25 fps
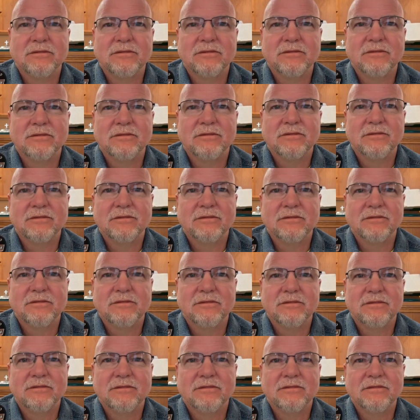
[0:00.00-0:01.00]

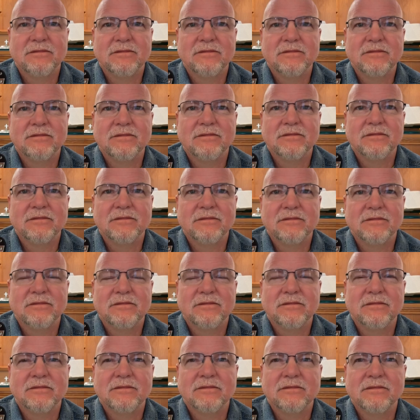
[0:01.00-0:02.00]

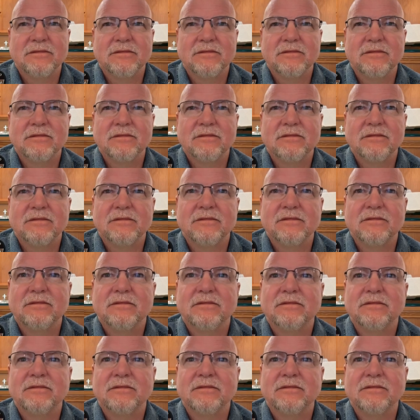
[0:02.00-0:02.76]
(silence)